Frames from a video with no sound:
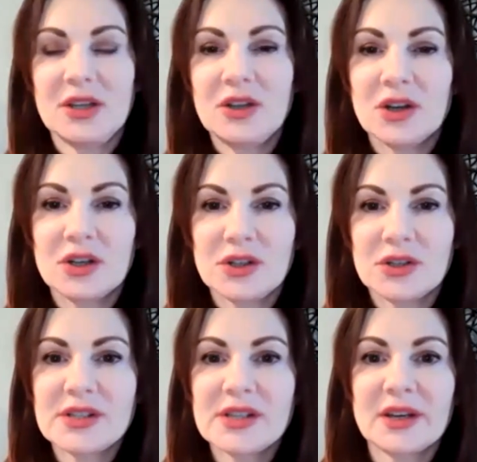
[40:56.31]

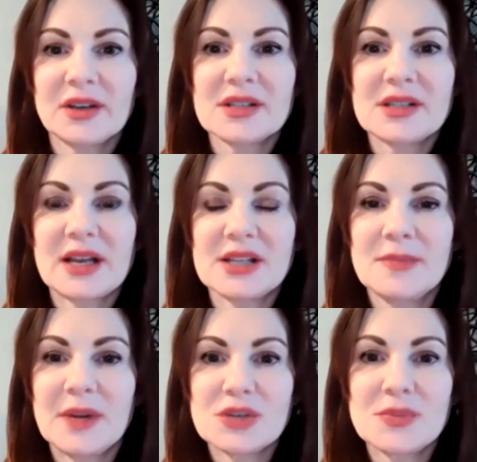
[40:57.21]
your skills as
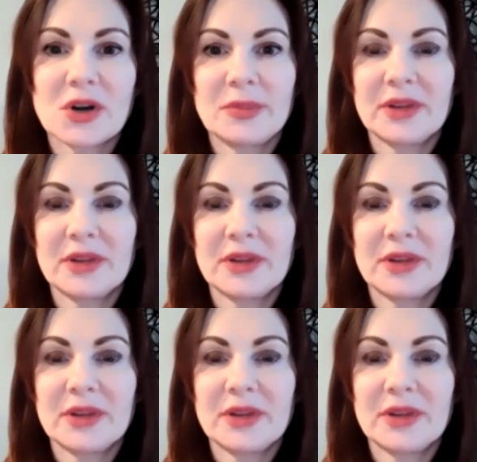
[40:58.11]
much more